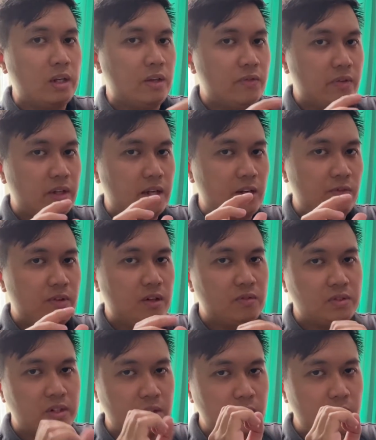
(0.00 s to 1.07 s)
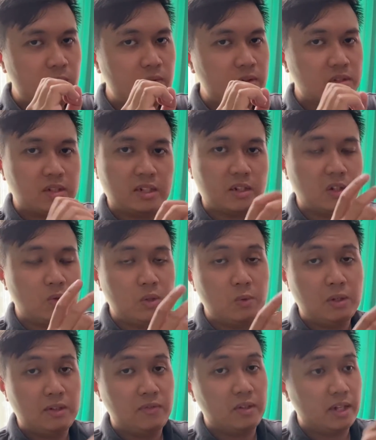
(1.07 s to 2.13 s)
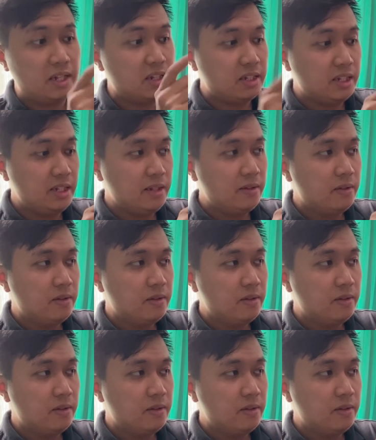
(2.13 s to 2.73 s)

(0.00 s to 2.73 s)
have an alpha of 0, second one will have 90,